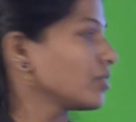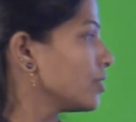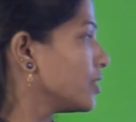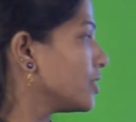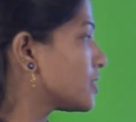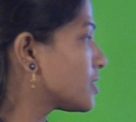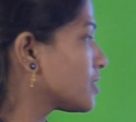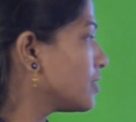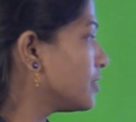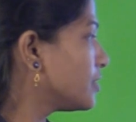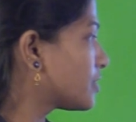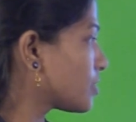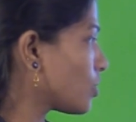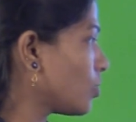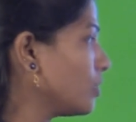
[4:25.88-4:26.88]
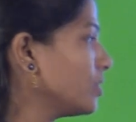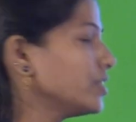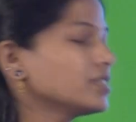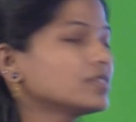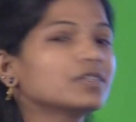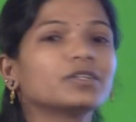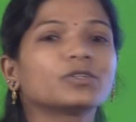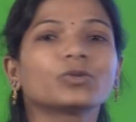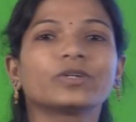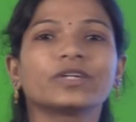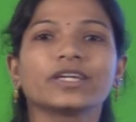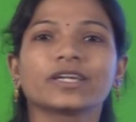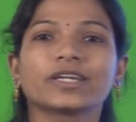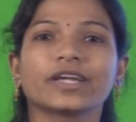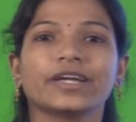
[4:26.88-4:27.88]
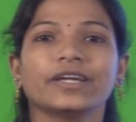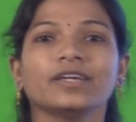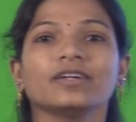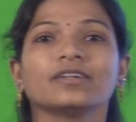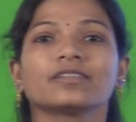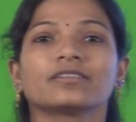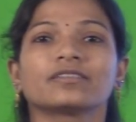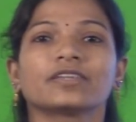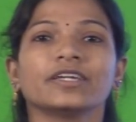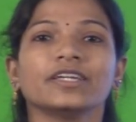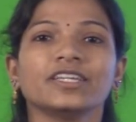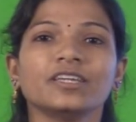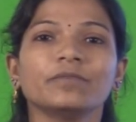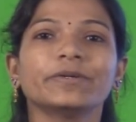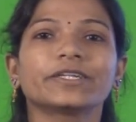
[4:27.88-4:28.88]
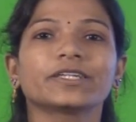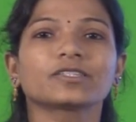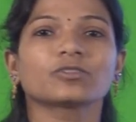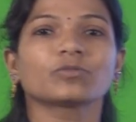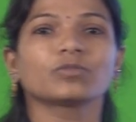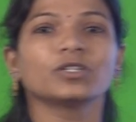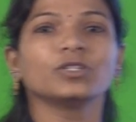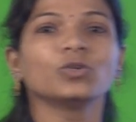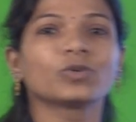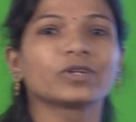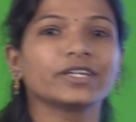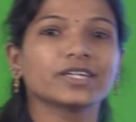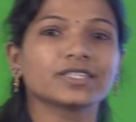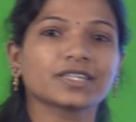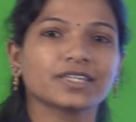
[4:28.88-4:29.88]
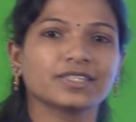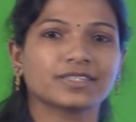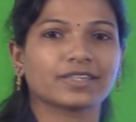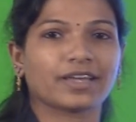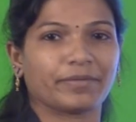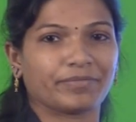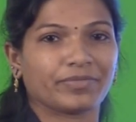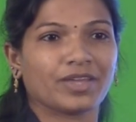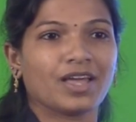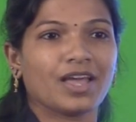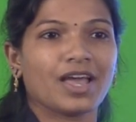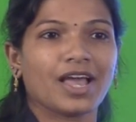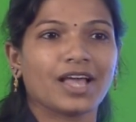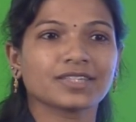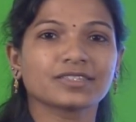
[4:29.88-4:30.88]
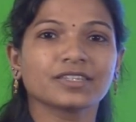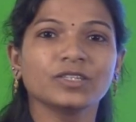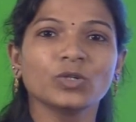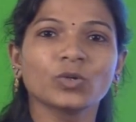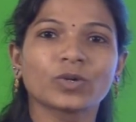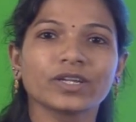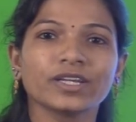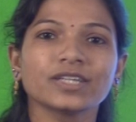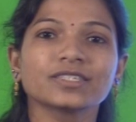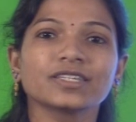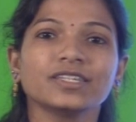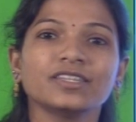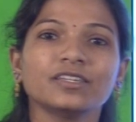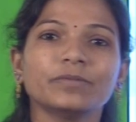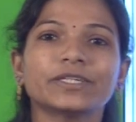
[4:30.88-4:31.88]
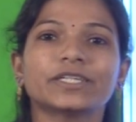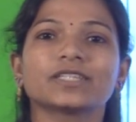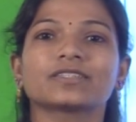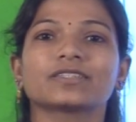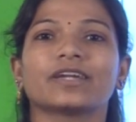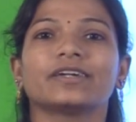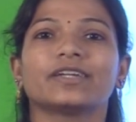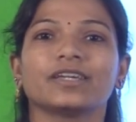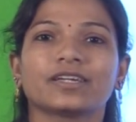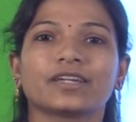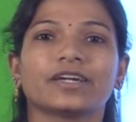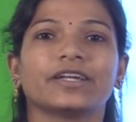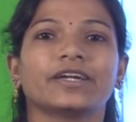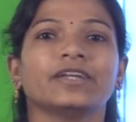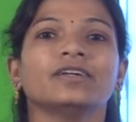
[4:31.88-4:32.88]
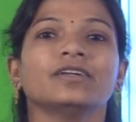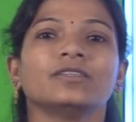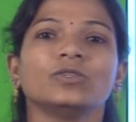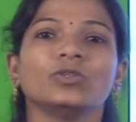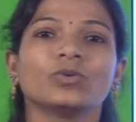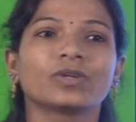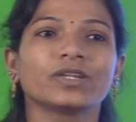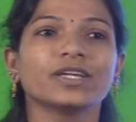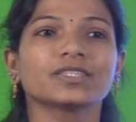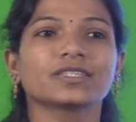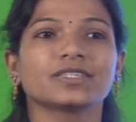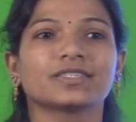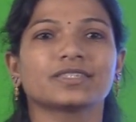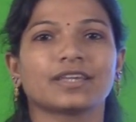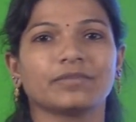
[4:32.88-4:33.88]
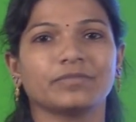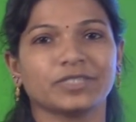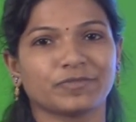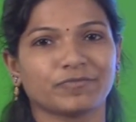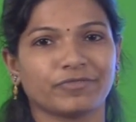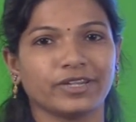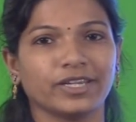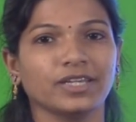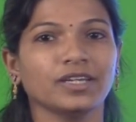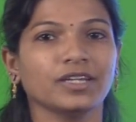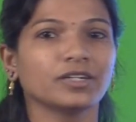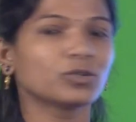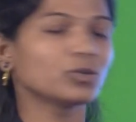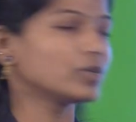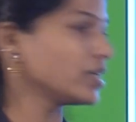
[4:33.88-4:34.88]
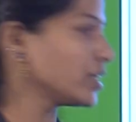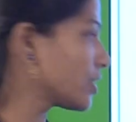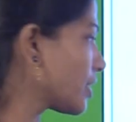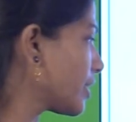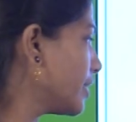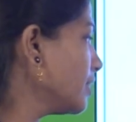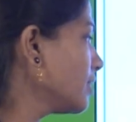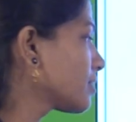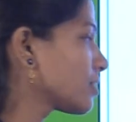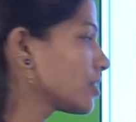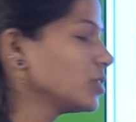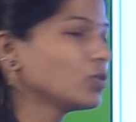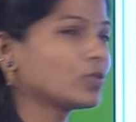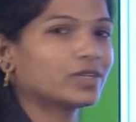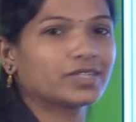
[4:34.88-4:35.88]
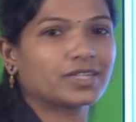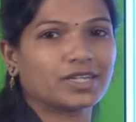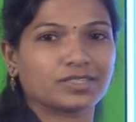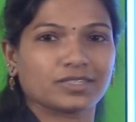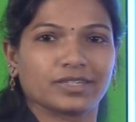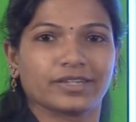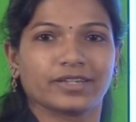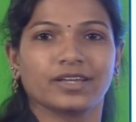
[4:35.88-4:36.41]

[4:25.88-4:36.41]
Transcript: Its role is to degrade the inhibitors of the nuclease enzyme. As the nuclease inhibitors are degraded, nuclease enzyme is free to degrade the nucleic acid,